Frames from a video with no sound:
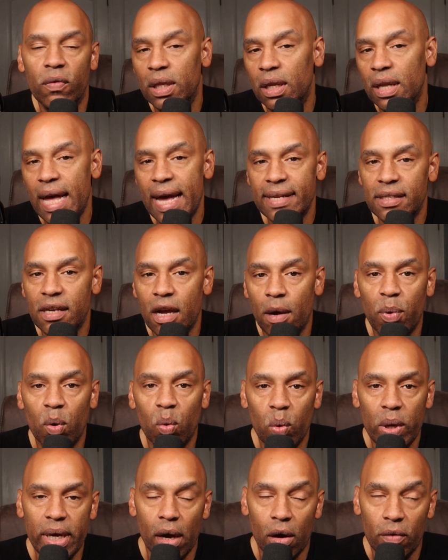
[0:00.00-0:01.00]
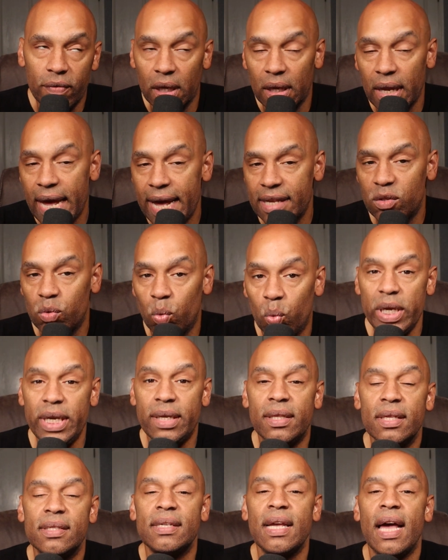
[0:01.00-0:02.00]
over the last couple week, over the last
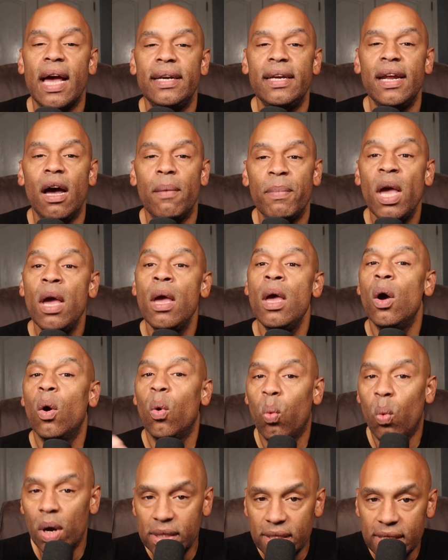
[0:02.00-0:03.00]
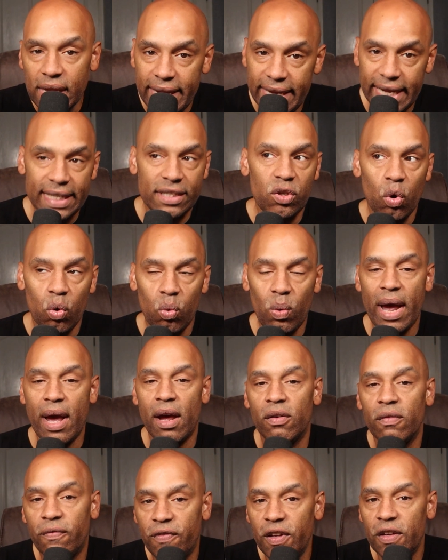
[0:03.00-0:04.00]
week that signed up. Once I get to
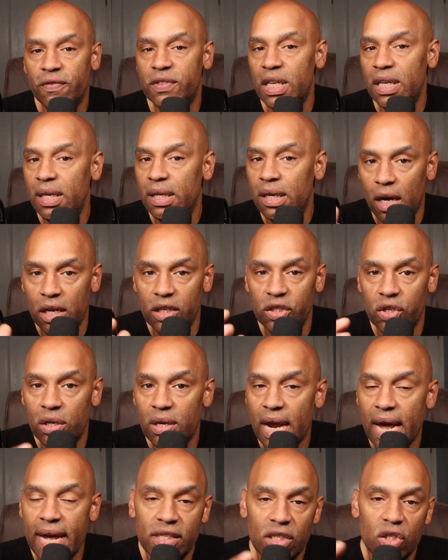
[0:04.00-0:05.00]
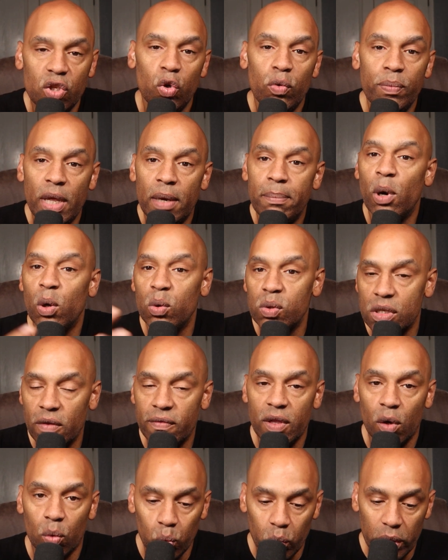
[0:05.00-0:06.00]
around fifteen hundred, I assume that most
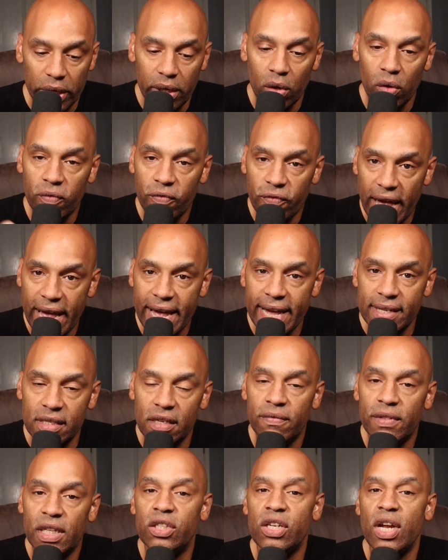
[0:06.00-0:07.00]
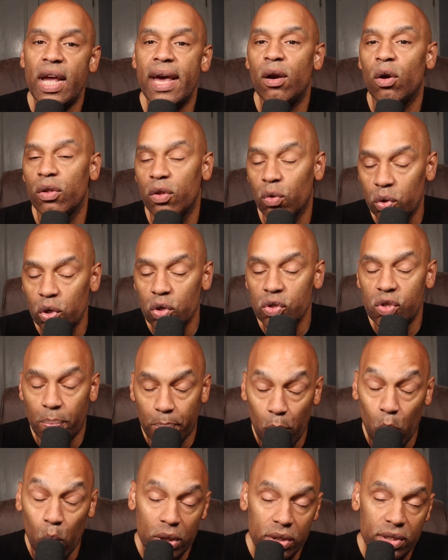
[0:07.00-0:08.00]
of the real fans of the channel or the real
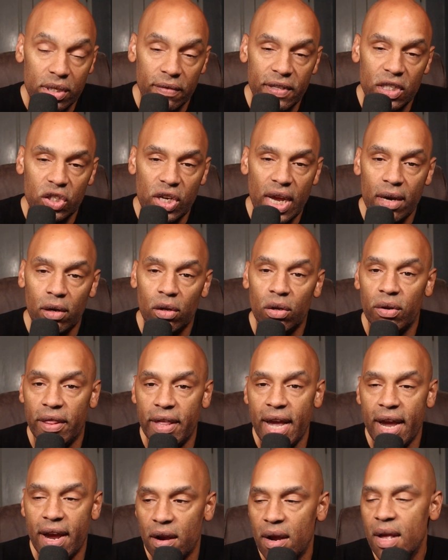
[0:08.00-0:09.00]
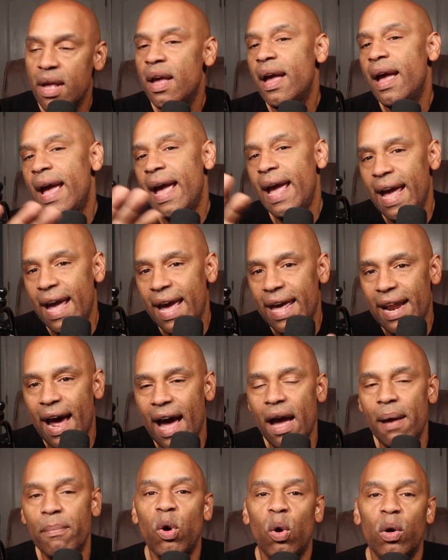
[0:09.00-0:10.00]
supporters of the channel are there, and
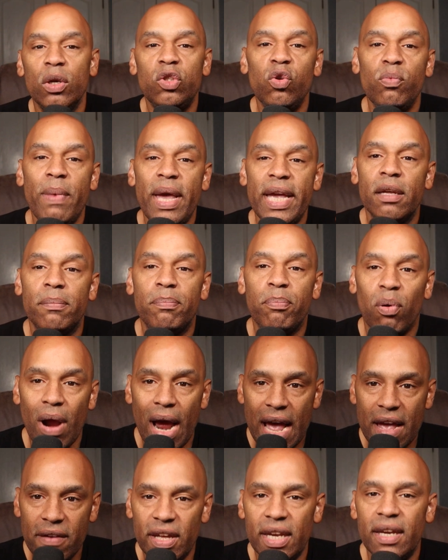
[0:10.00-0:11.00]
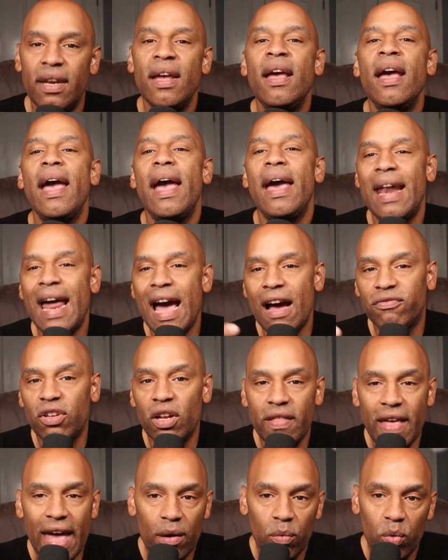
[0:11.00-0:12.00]
I'm going to make it private. And
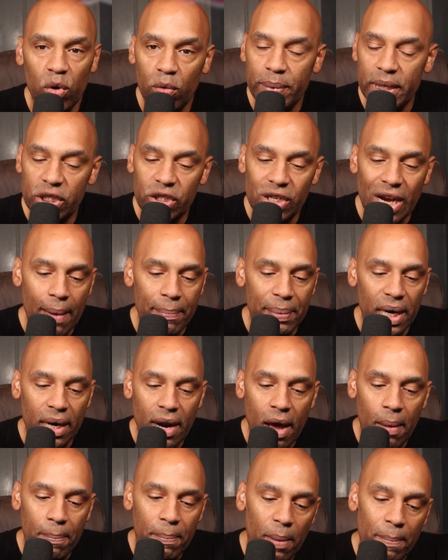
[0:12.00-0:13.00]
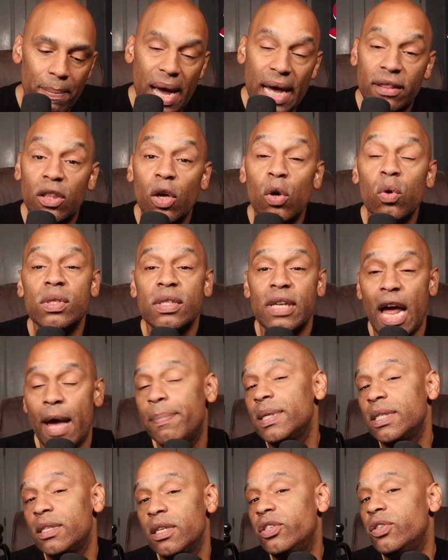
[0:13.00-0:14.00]
after that, we'll be chopping it up about those
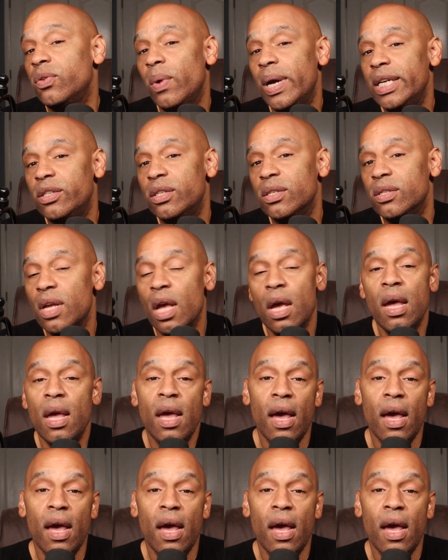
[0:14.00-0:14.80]
type of situations.